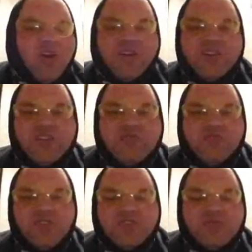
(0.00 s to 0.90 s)
Mind you,
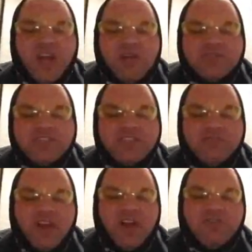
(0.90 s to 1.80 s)
once when I was in
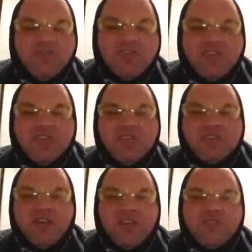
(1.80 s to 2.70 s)
the bath,
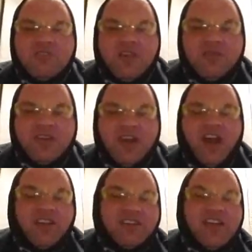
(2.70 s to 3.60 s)
you know, I mean,
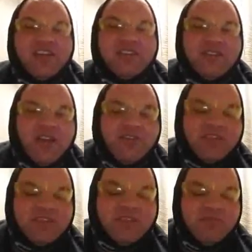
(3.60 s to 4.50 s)
I'd let her go
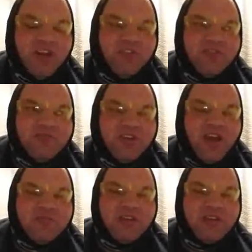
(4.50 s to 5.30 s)
in the bathroom when